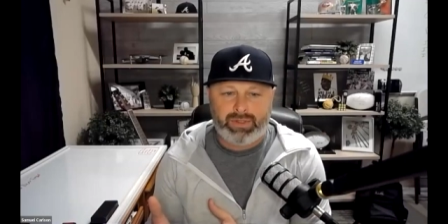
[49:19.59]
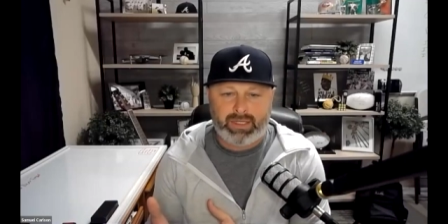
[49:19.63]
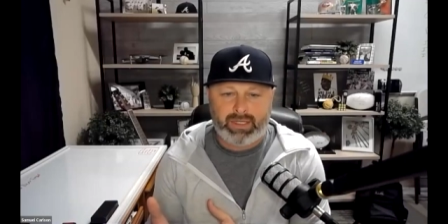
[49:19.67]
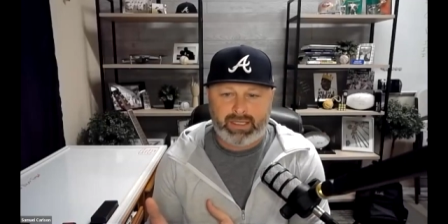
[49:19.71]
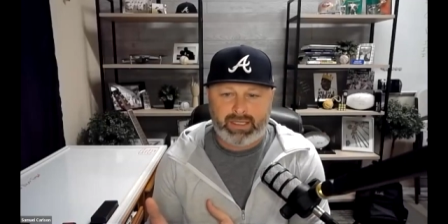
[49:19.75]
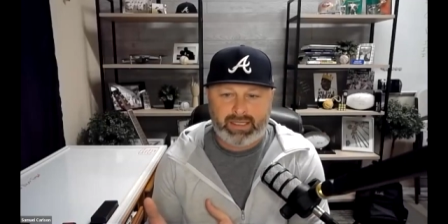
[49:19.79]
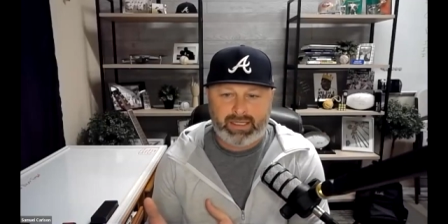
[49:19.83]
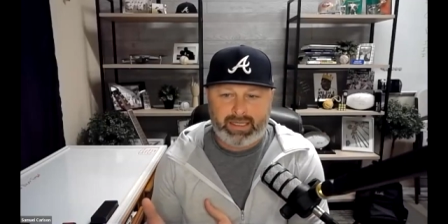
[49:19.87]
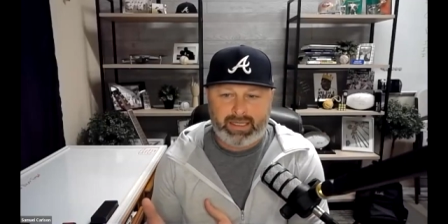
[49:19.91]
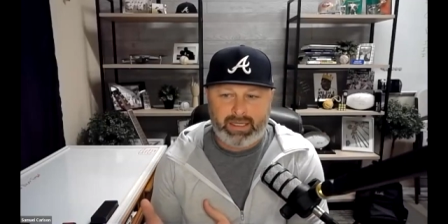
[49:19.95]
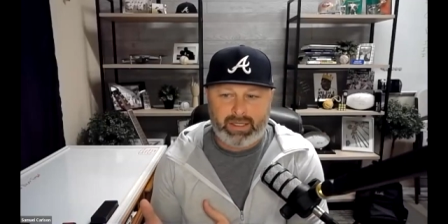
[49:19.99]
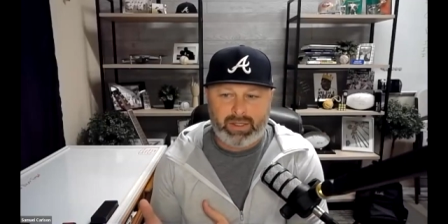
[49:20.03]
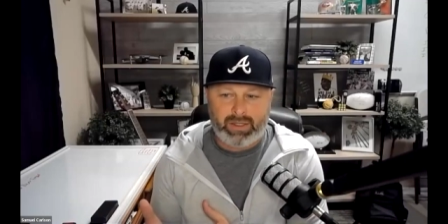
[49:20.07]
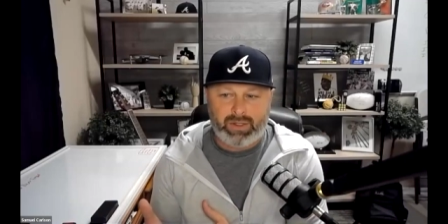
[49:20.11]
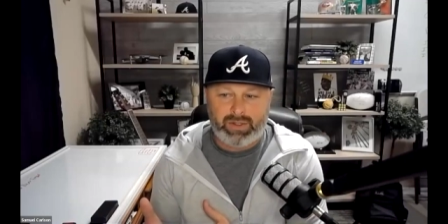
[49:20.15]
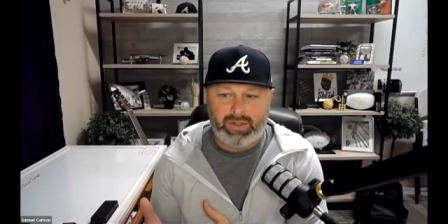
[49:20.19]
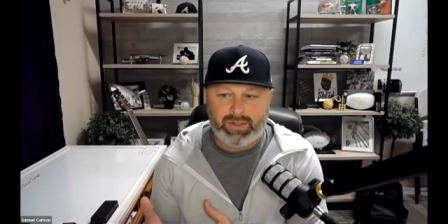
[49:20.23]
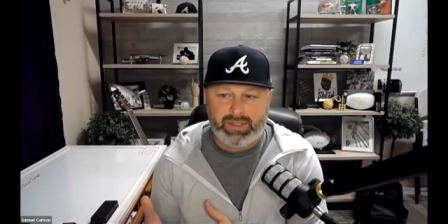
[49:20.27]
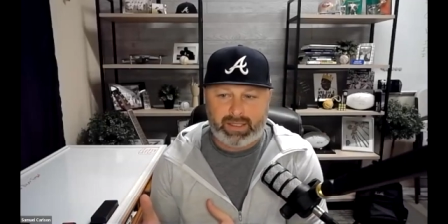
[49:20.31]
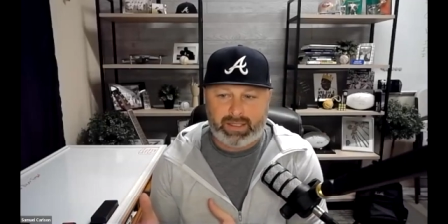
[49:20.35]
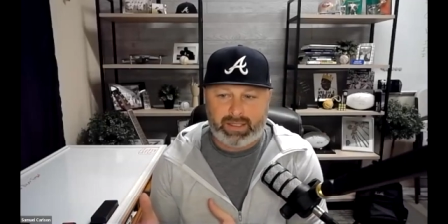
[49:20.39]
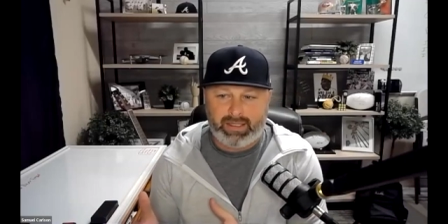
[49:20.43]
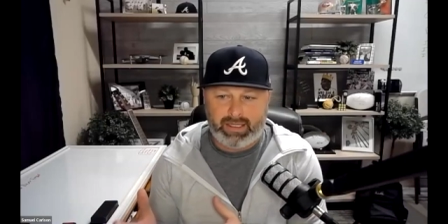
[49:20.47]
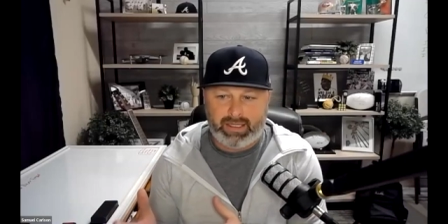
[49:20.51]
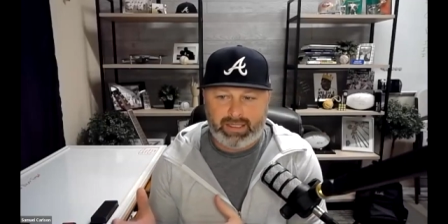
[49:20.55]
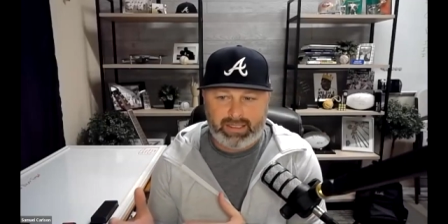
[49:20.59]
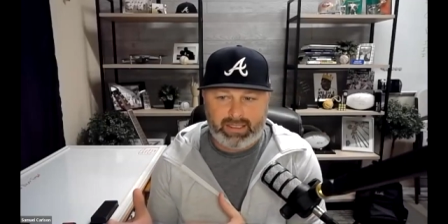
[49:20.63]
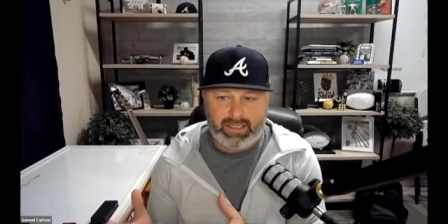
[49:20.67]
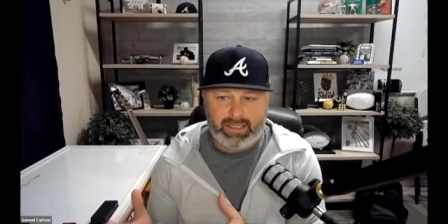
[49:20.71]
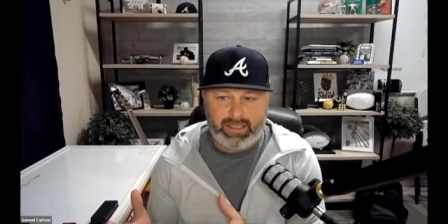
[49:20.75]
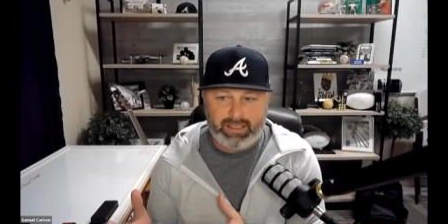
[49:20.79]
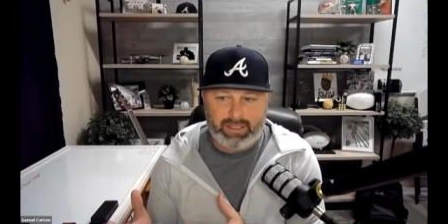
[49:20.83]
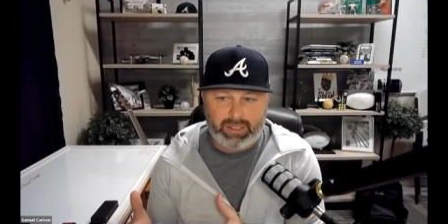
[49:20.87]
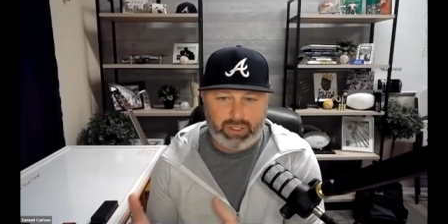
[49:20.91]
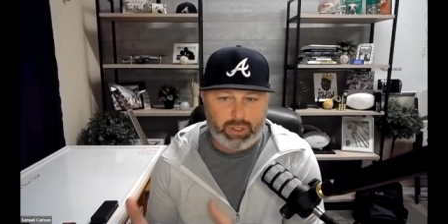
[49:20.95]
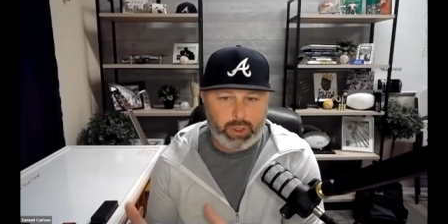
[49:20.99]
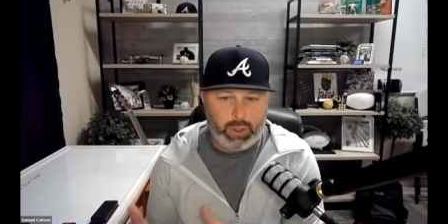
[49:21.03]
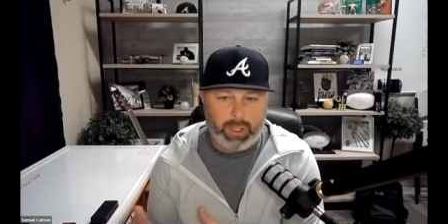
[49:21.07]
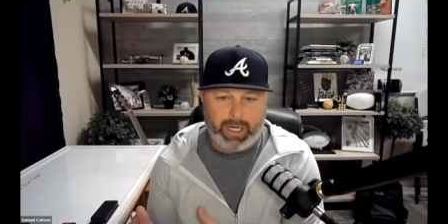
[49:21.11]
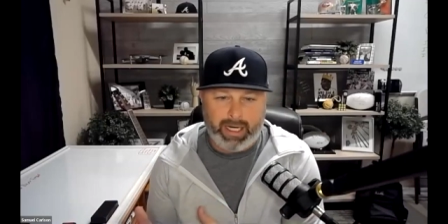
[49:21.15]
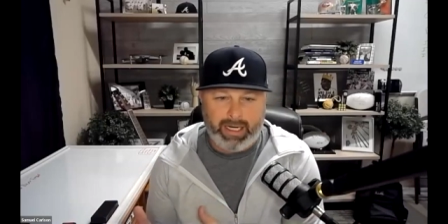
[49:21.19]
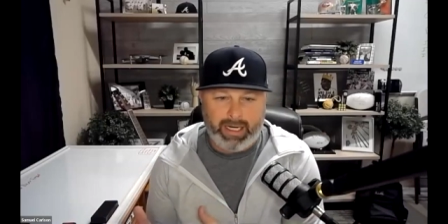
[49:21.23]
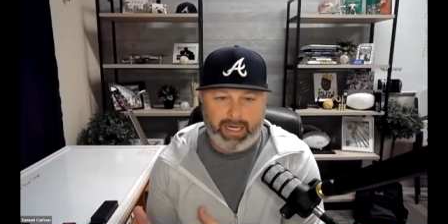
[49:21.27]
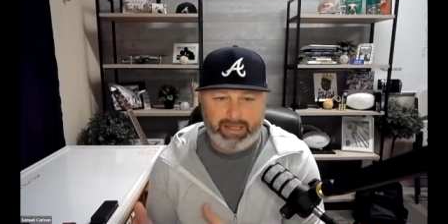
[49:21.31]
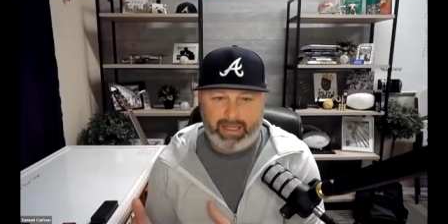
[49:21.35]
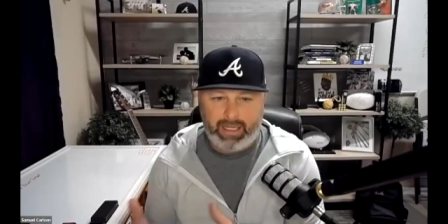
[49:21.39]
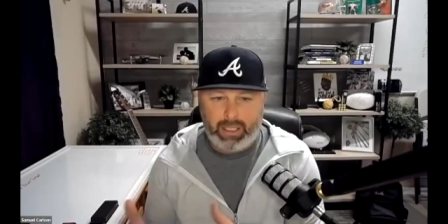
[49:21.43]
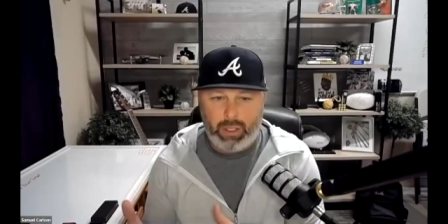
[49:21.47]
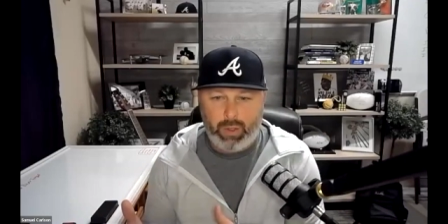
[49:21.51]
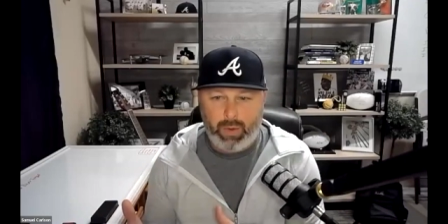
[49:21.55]
the skills and the
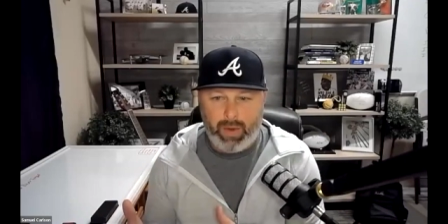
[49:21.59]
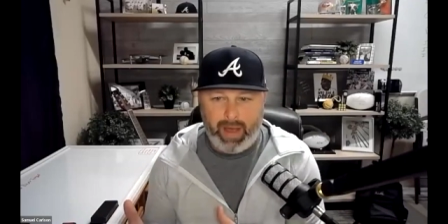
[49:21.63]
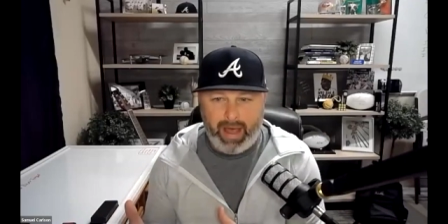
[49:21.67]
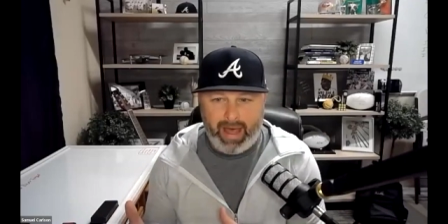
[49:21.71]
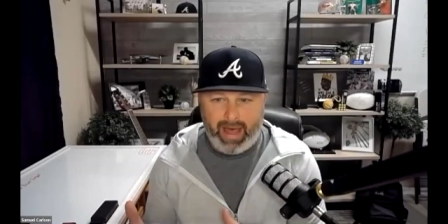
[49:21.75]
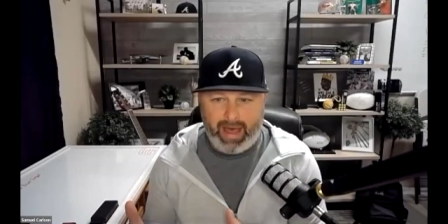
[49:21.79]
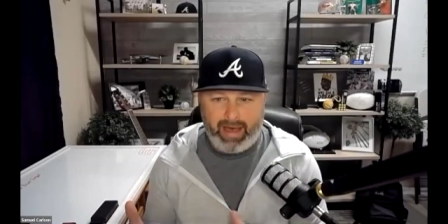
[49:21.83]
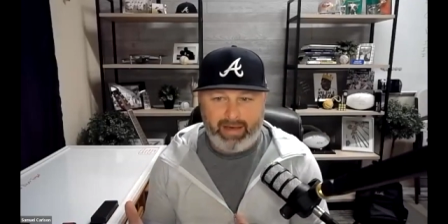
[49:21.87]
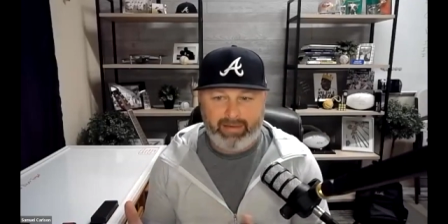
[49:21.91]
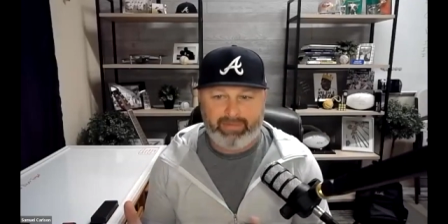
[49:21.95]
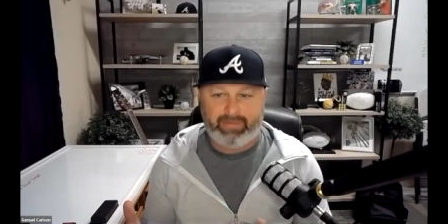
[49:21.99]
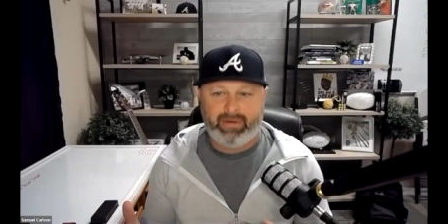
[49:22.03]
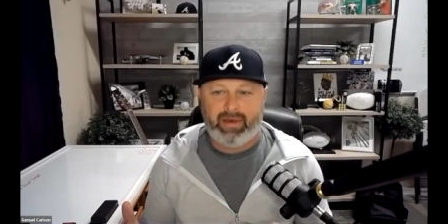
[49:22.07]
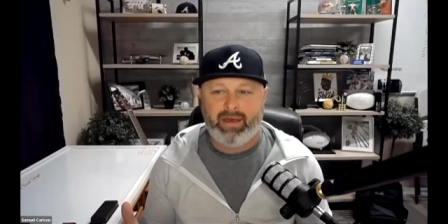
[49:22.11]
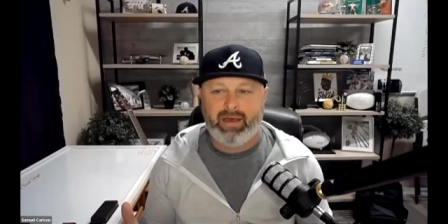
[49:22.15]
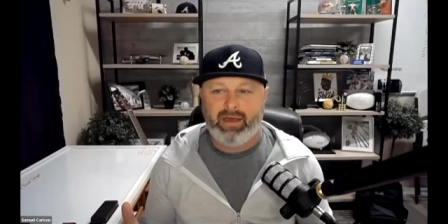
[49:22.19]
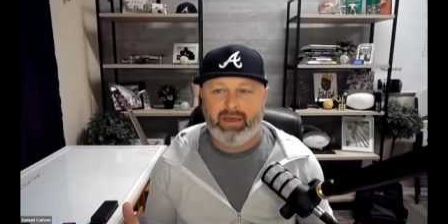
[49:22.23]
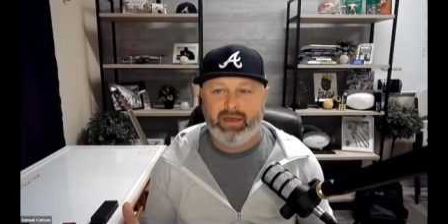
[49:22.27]
training that you have